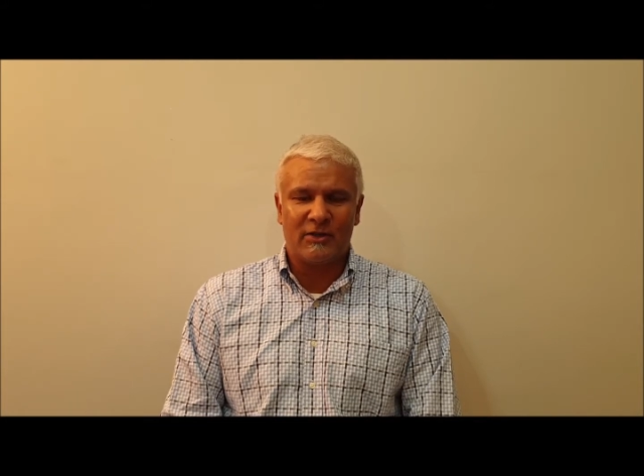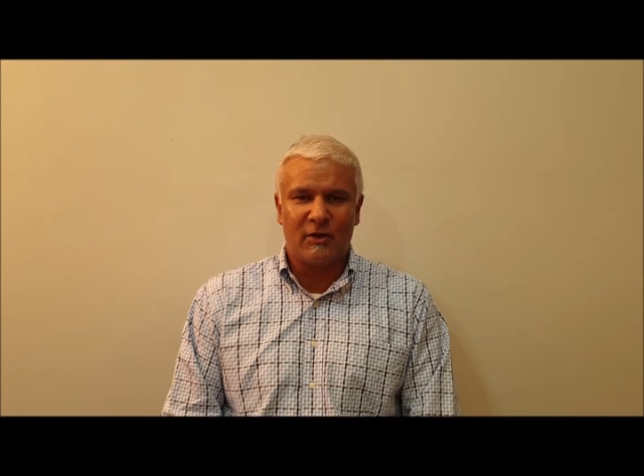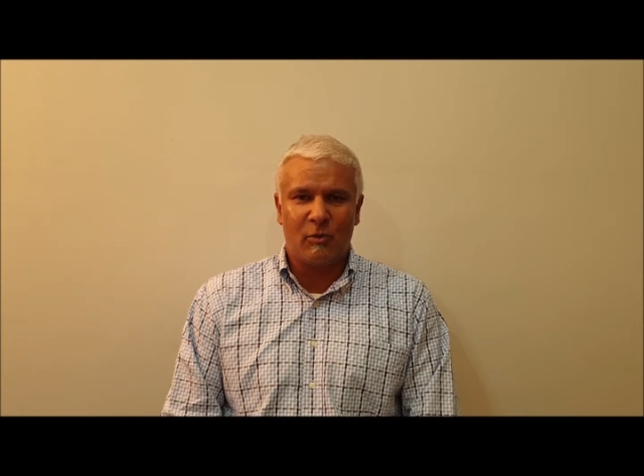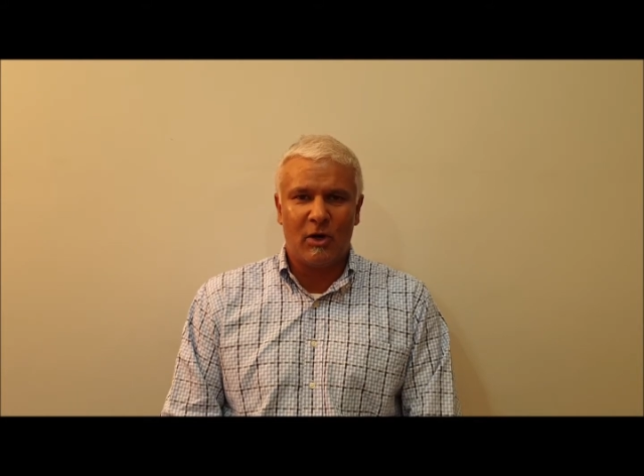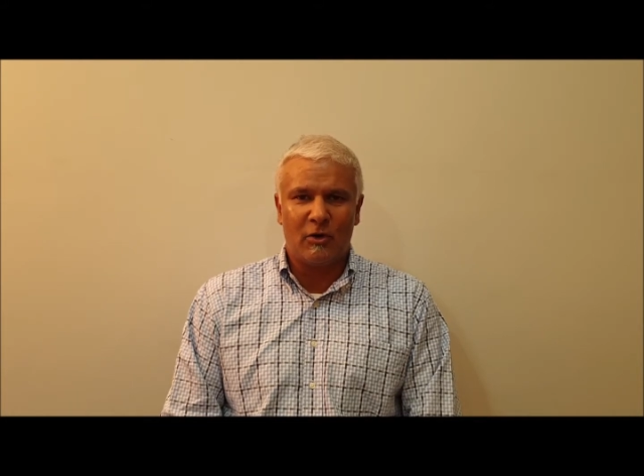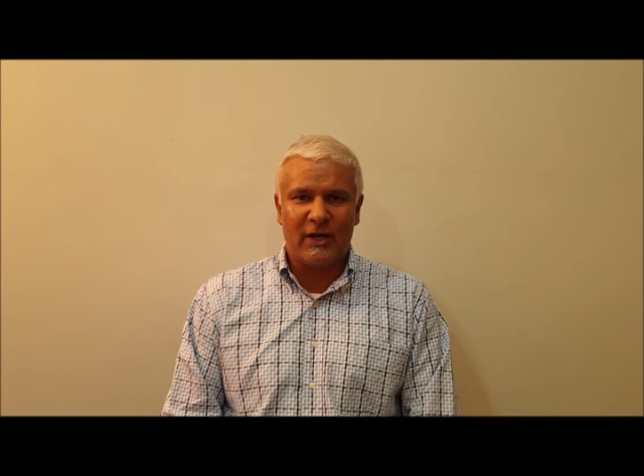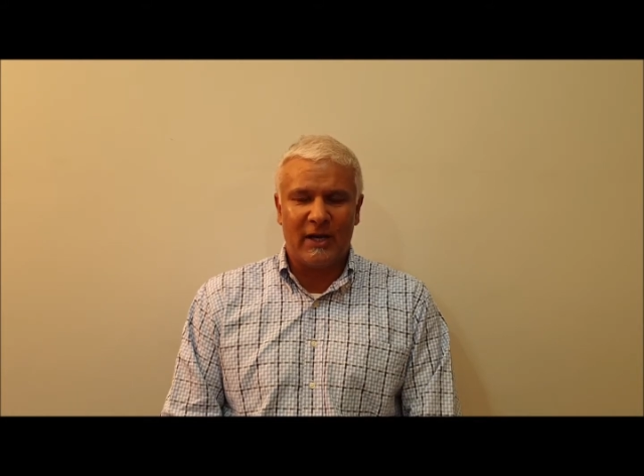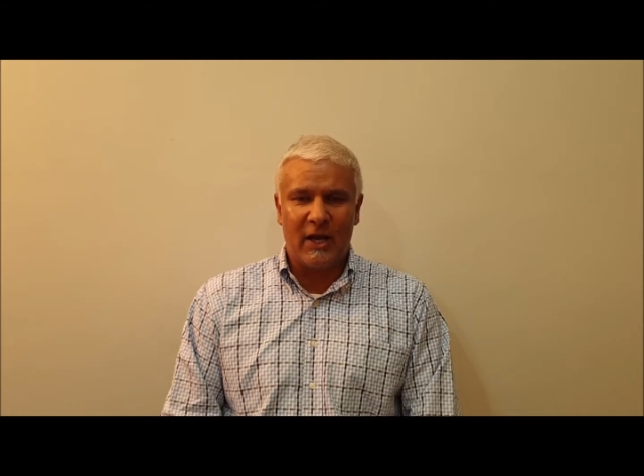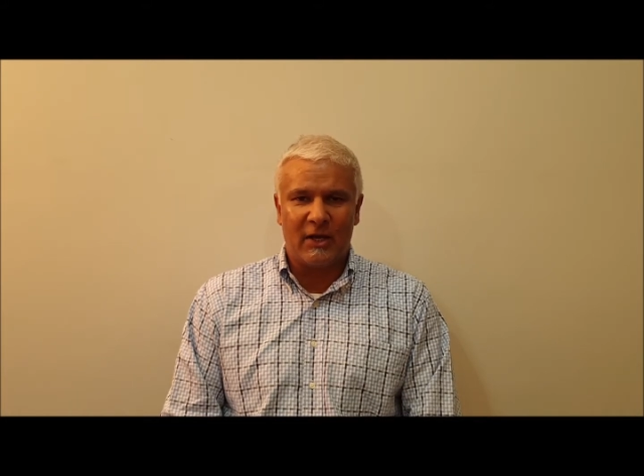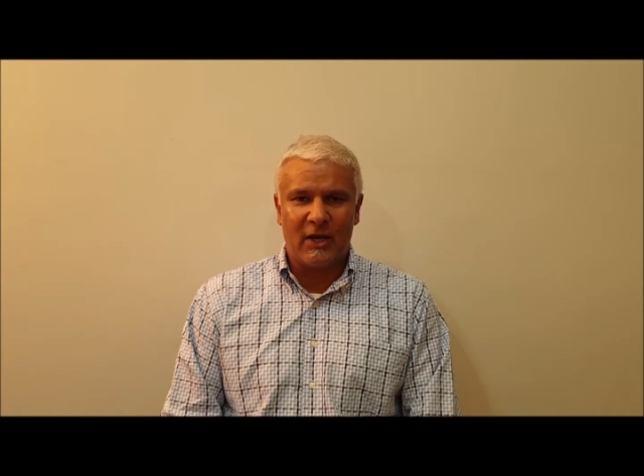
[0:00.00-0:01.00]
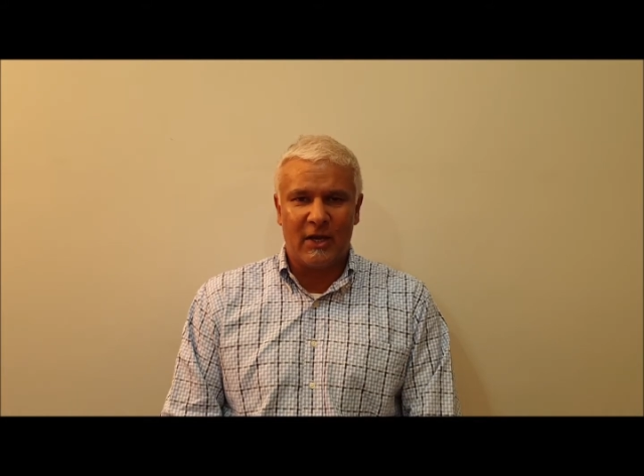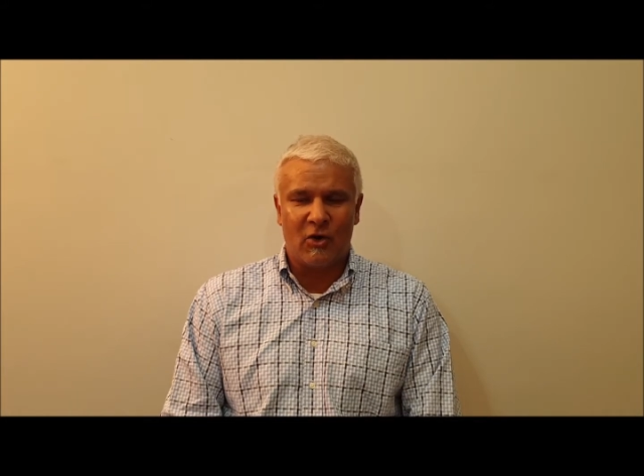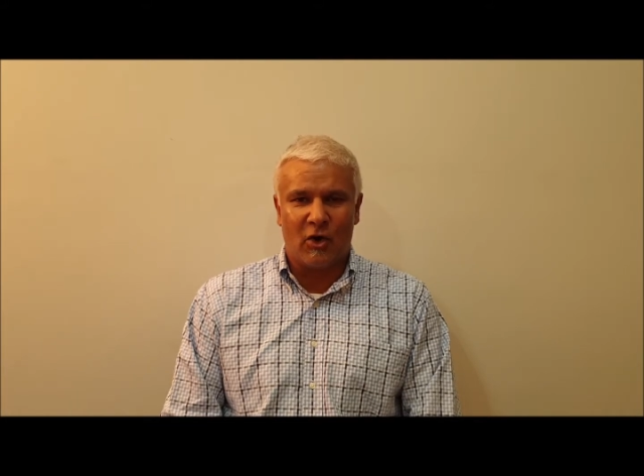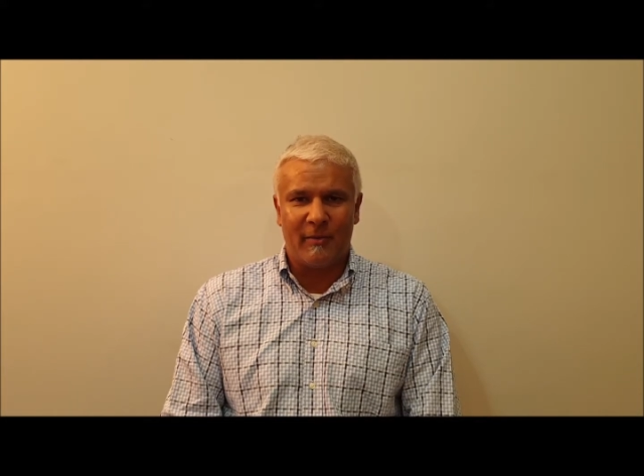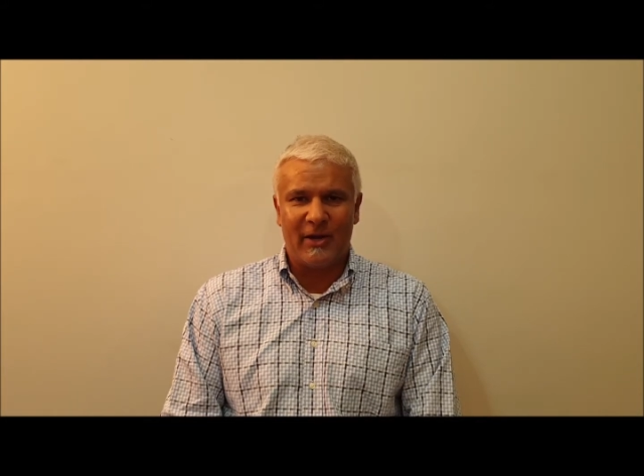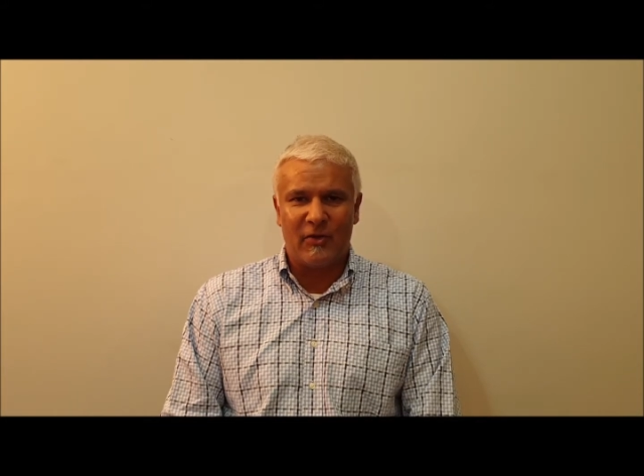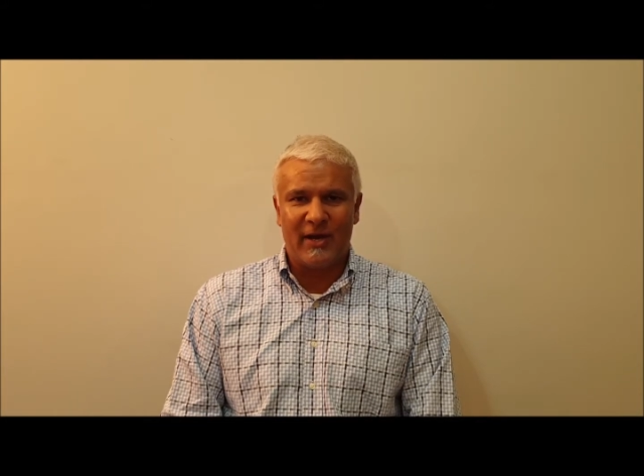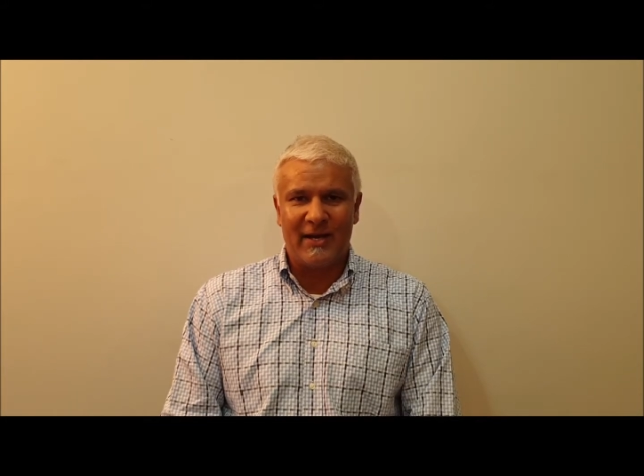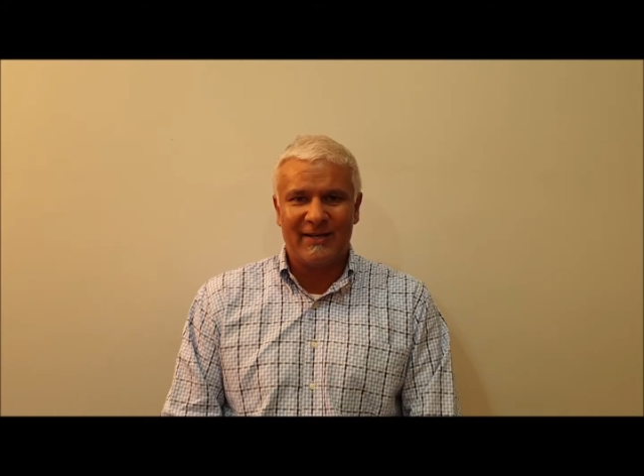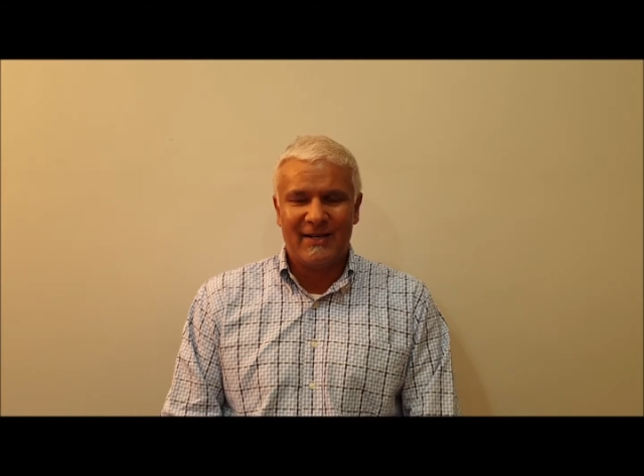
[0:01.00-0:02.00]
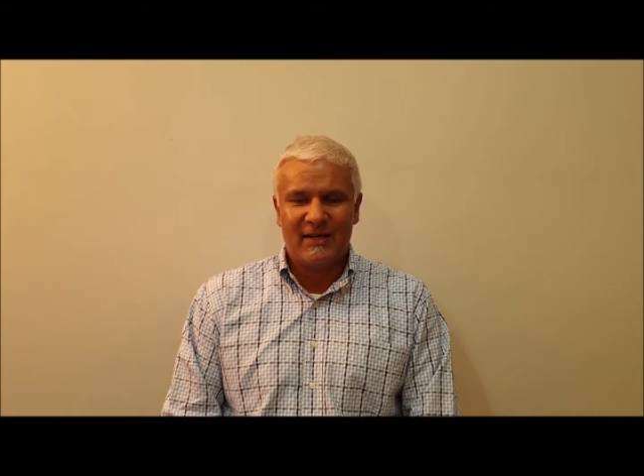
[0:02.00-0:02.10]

to the world economy on that,